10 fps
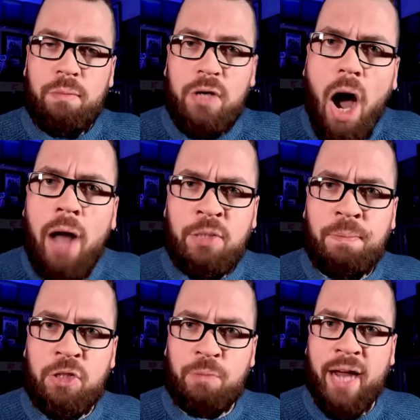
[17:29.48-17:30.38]
from
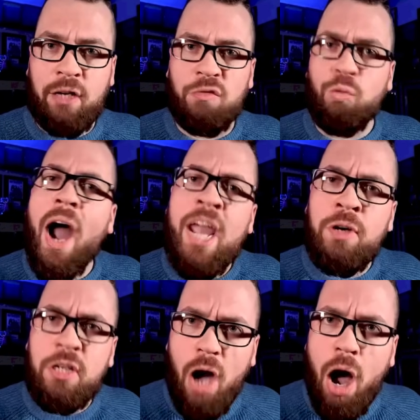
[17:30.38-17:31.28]
God's perspective,
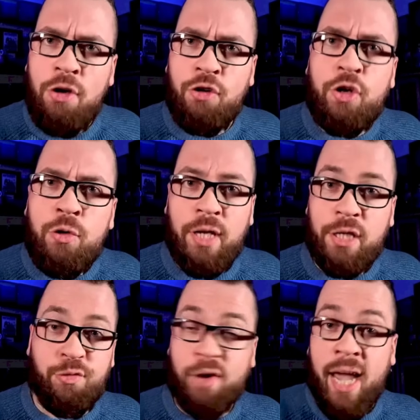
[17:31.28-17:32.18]
why would God do
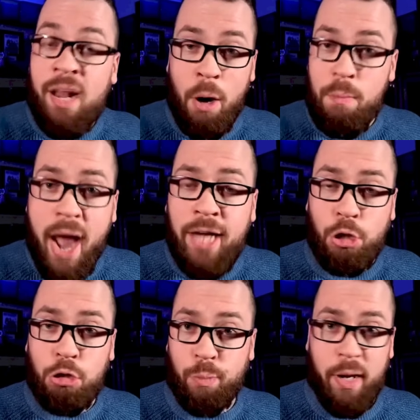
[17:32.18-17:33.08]
this? Forget about
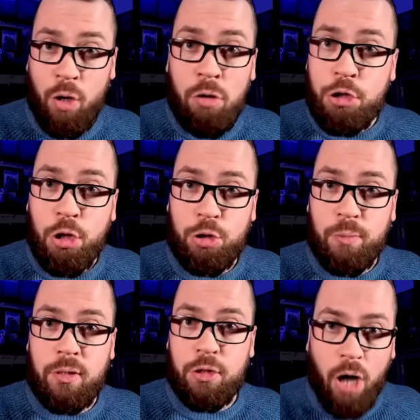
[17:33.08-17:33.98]
my judgment, your
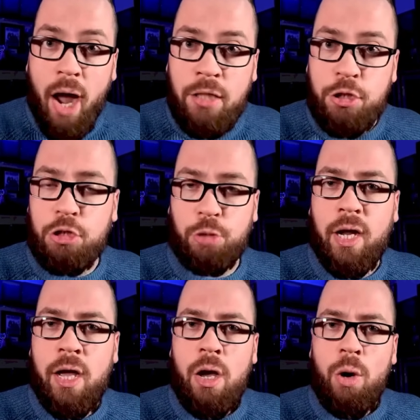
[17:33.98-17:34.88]
judgment, the child's
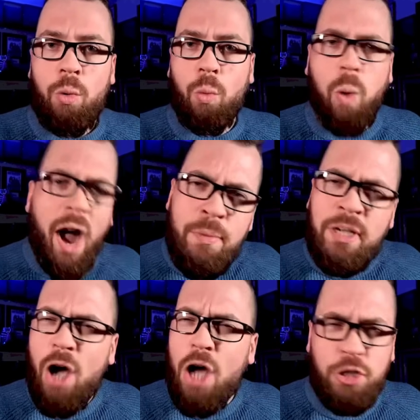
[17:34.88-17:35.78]
judgment. Why
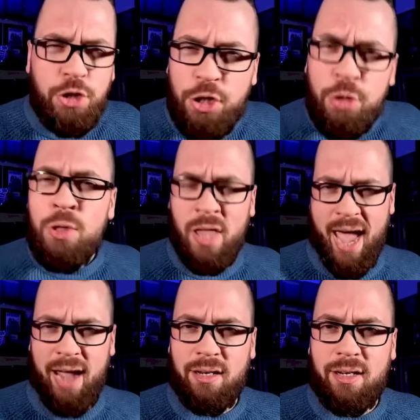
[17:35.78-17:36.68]
would God do
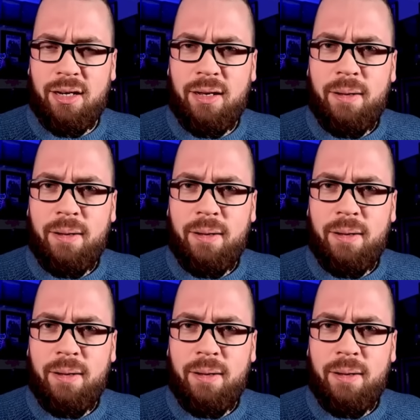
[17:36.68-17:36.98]
that?